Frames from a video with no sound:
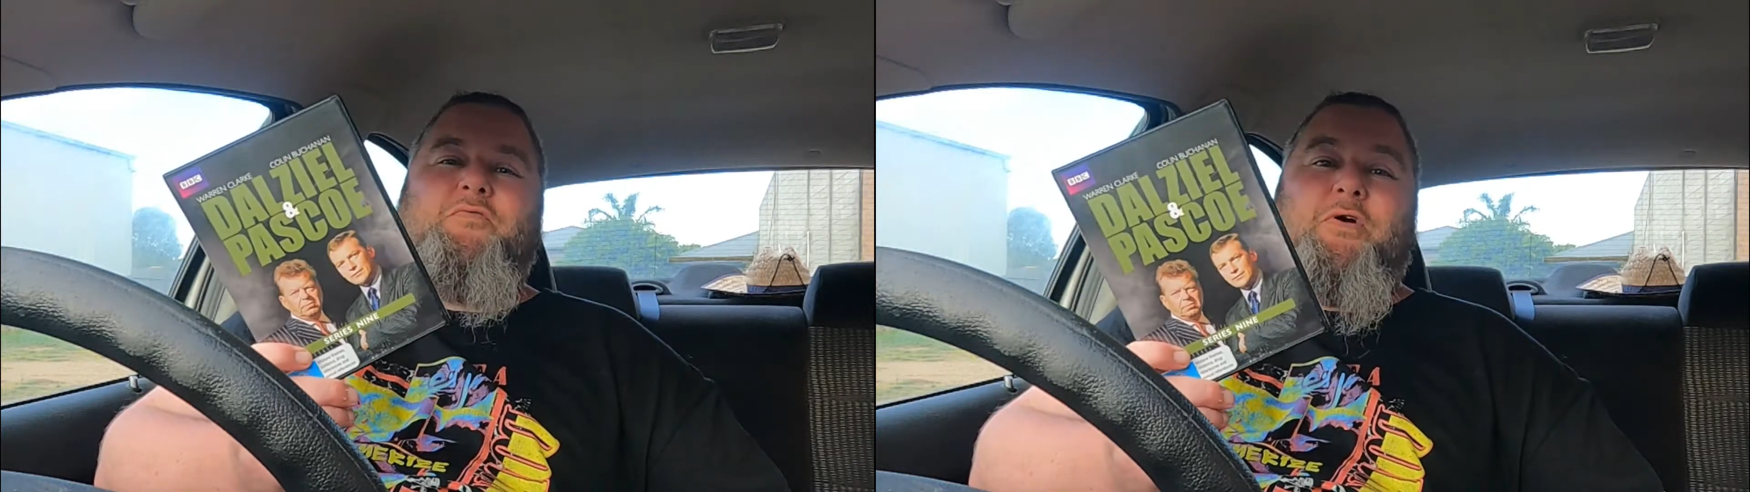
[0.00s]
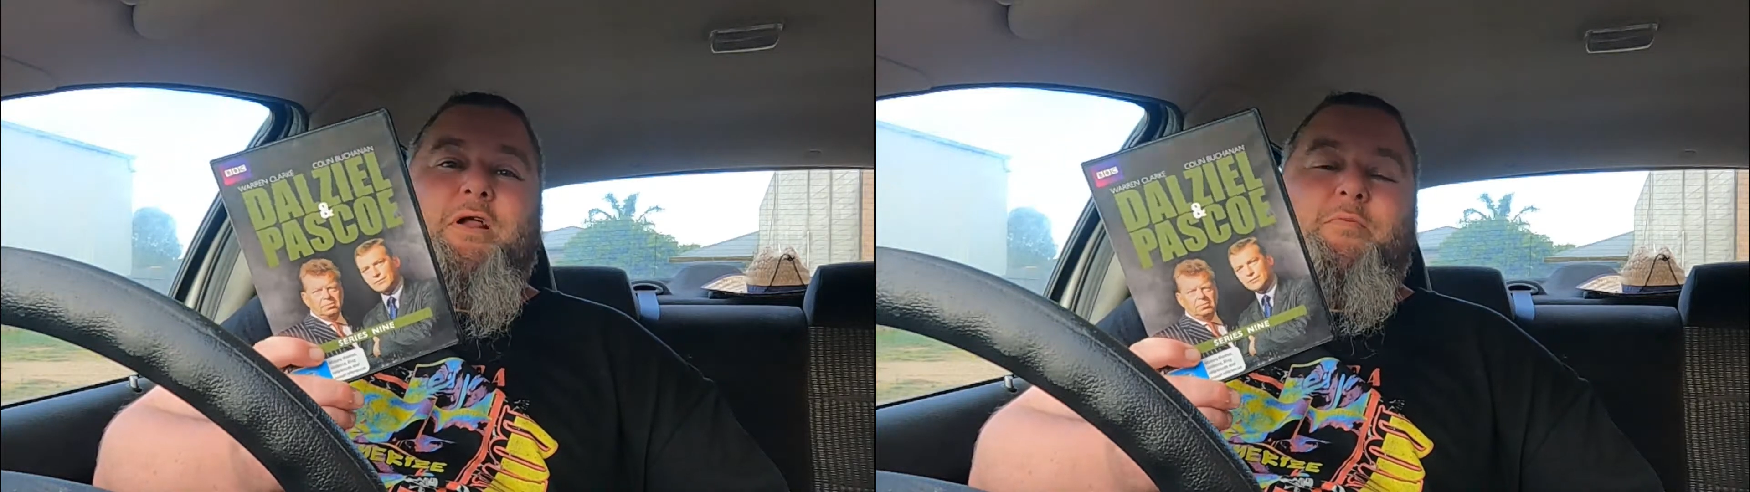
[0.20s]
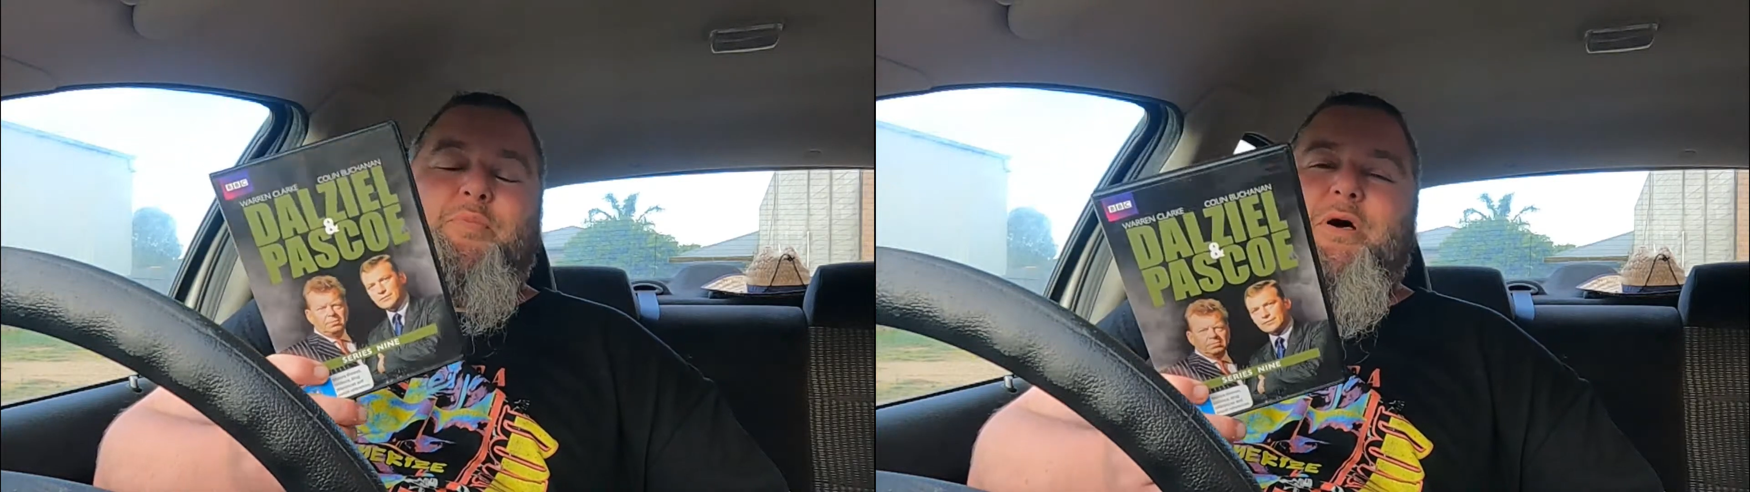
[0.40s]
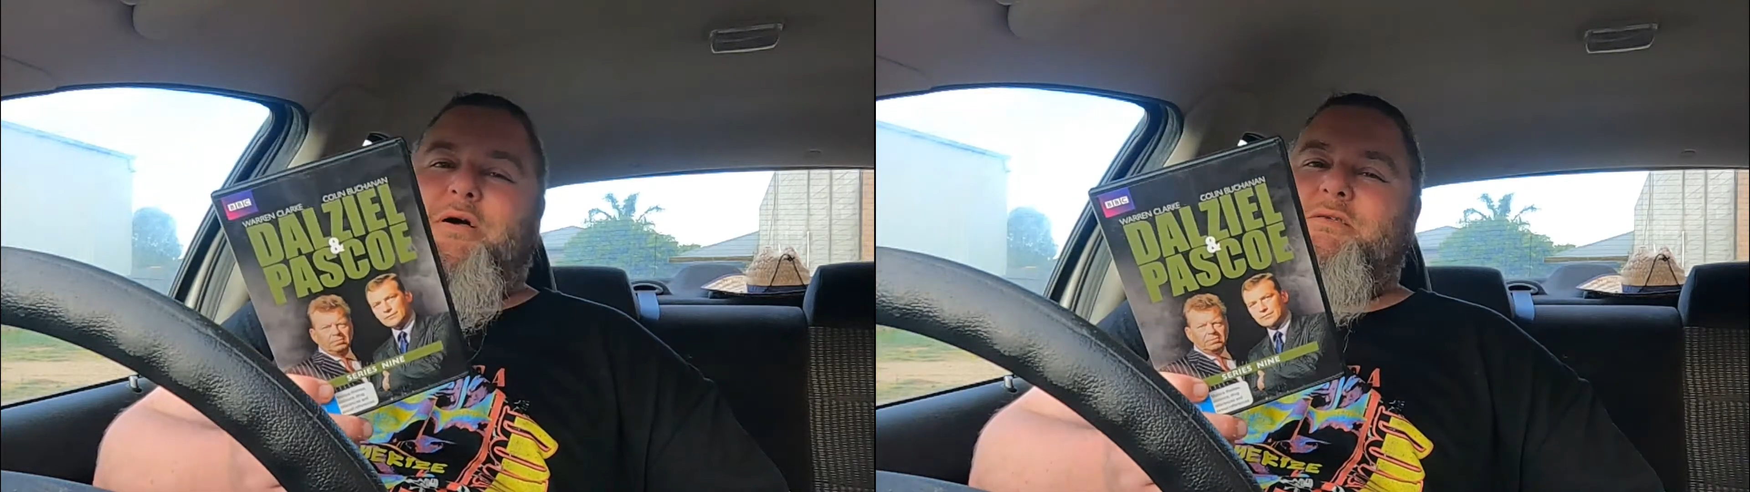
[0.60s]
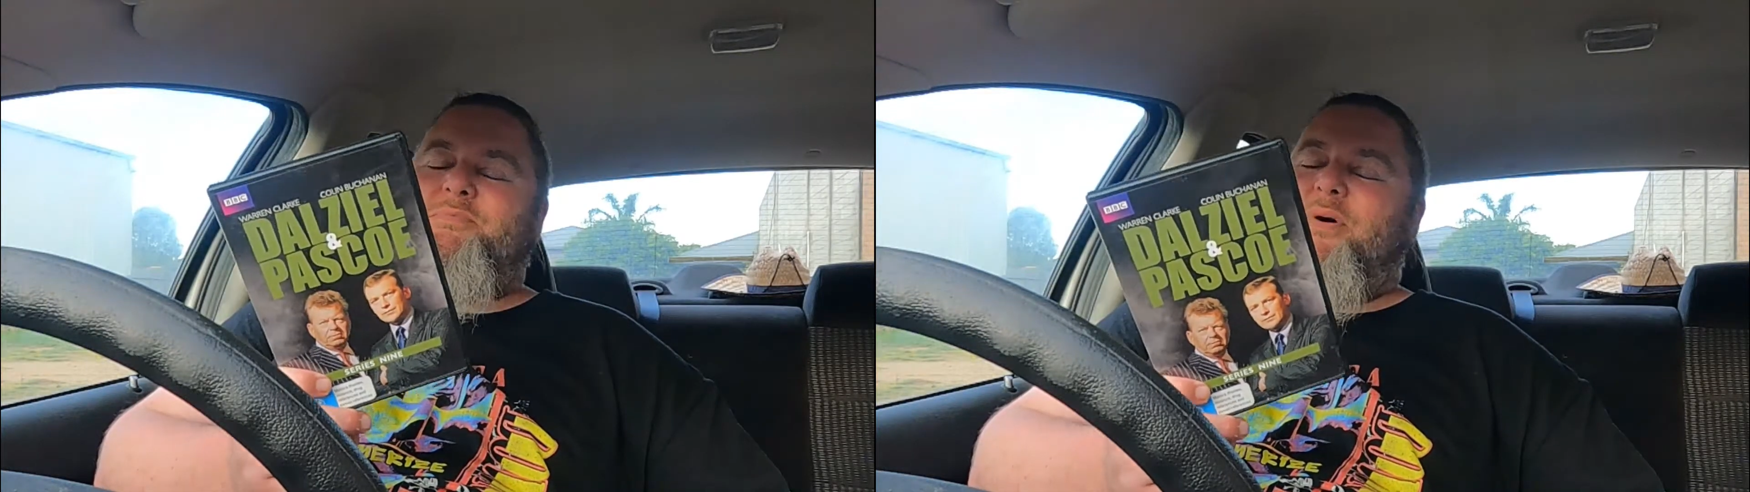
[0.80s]
for 100
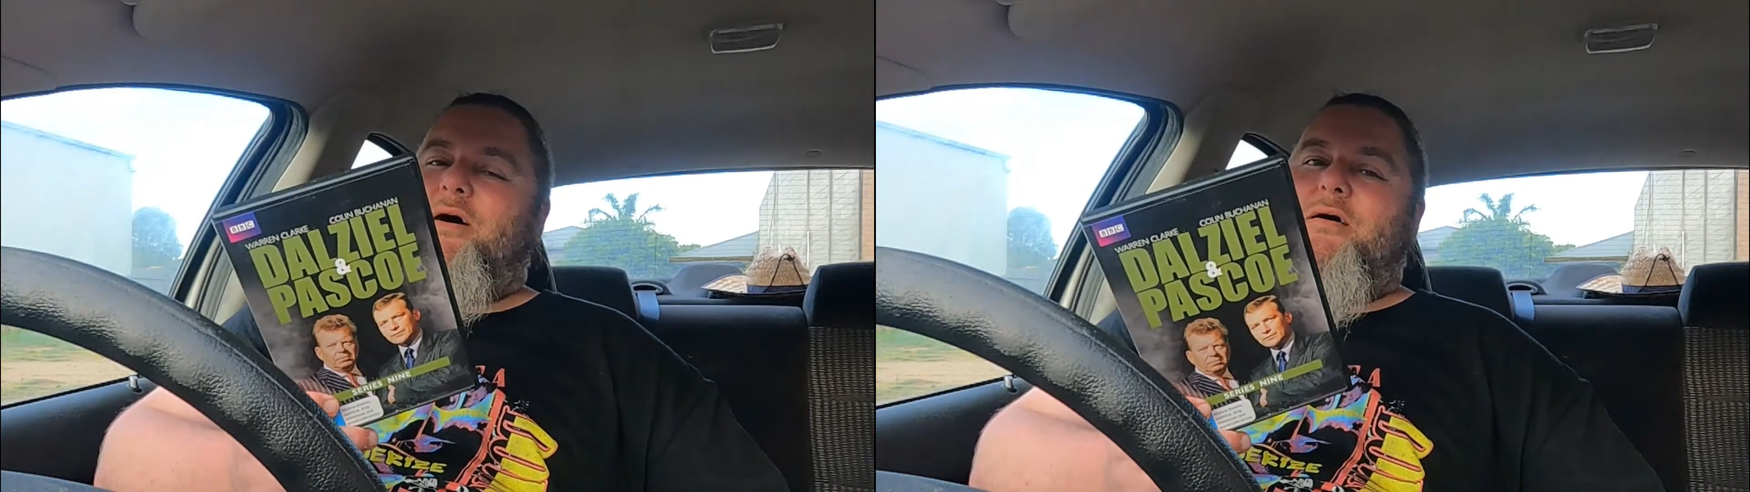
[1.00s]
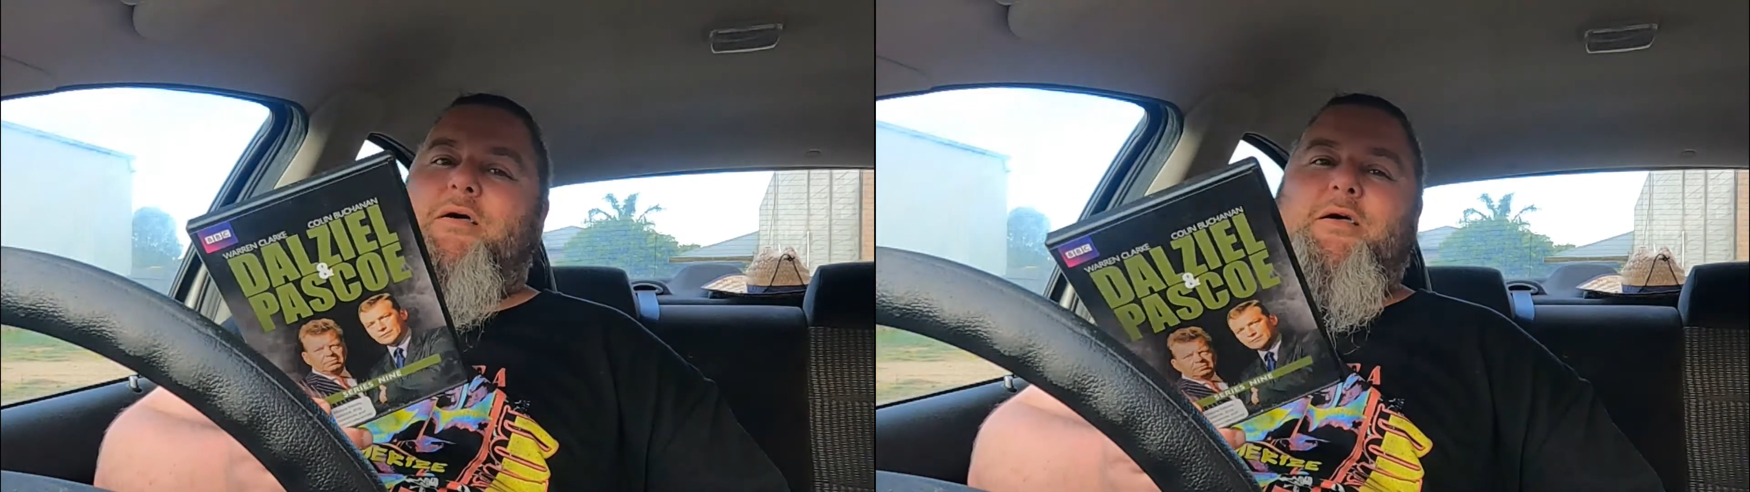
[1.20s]
bucks, but